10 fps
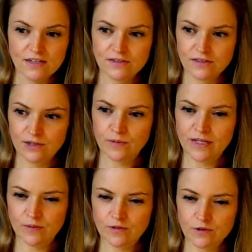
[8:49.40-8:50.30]
So
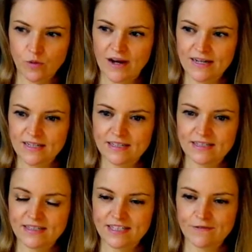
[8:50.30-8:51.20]
it was quite
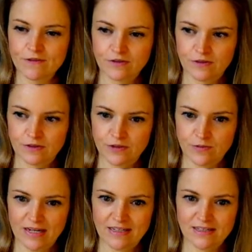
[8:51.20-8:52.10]
difficult
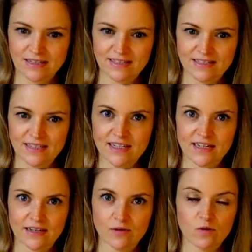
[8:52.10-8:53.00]
to actually
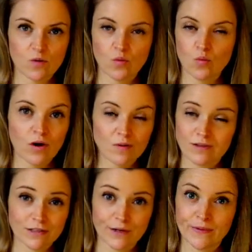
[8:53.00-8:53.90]
see what
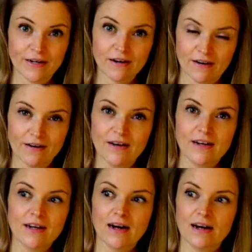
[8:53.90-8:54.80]
was going on.
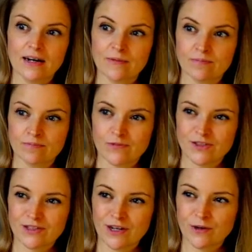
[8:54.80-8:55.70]

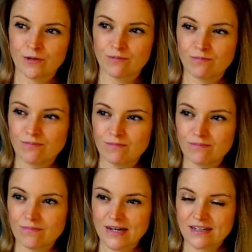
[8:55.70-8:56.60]
So
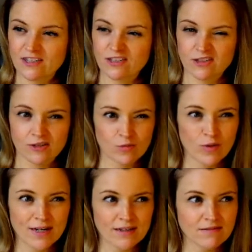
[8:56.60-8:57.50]
I just thought,
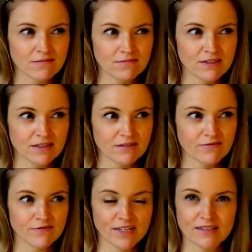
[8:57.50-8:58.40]
well, it
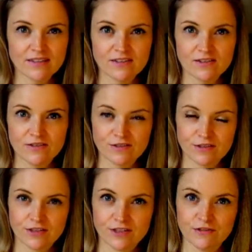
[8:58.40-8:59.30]
fits, it doesn't
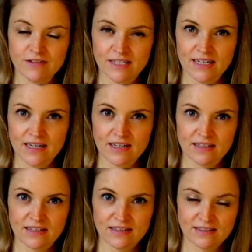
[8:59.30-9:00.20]
look too
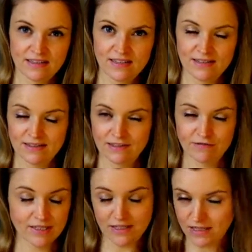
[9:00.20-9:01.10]
ridiculous, and this is a
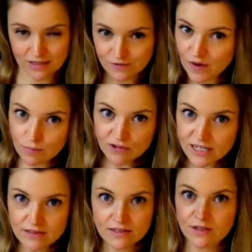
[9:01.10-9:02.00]
ridiculous
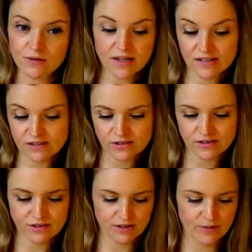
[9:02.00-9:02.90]
fabric, so I'll
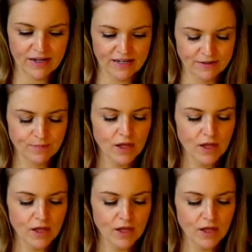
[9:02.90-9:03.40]
just go ahead.